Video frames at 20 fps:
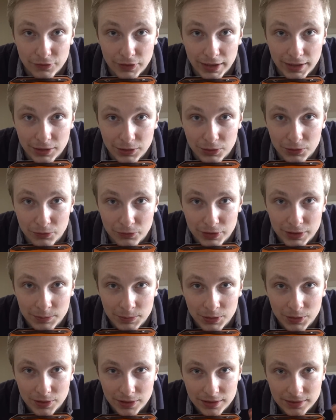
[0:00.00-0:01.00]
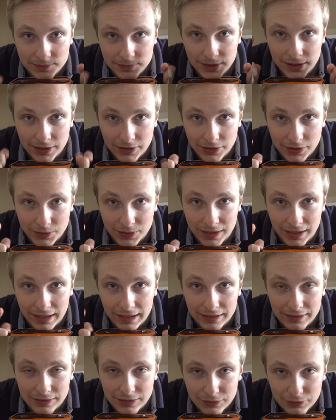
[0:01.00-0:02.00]
Thank you, Moda, and you
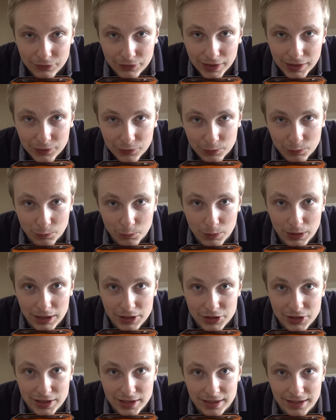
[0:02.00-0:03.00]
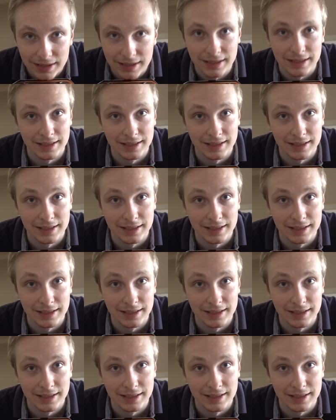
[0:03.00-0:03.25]
guys, thanks for watching.